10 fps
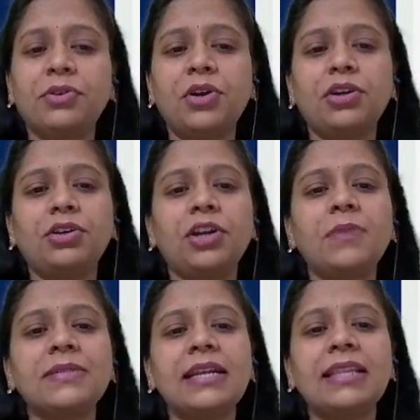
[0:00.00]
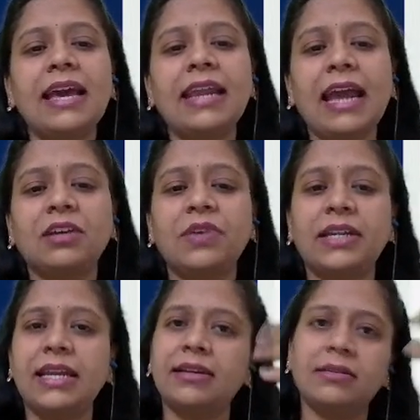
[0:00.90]
autotrophs and they are
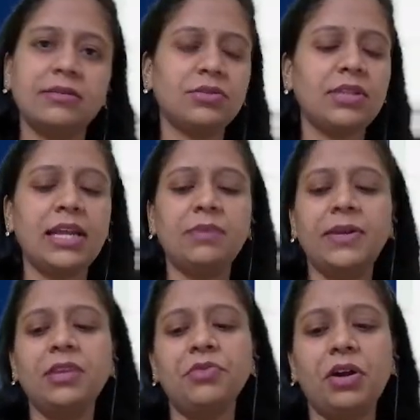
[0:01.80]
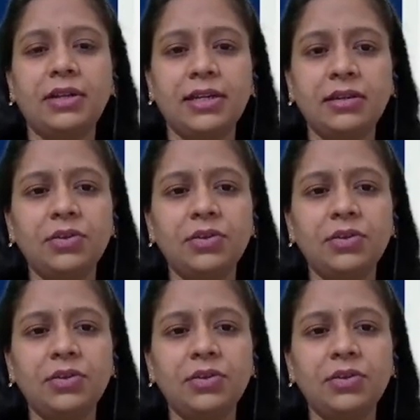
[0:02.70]
aquatic. So they will be in water.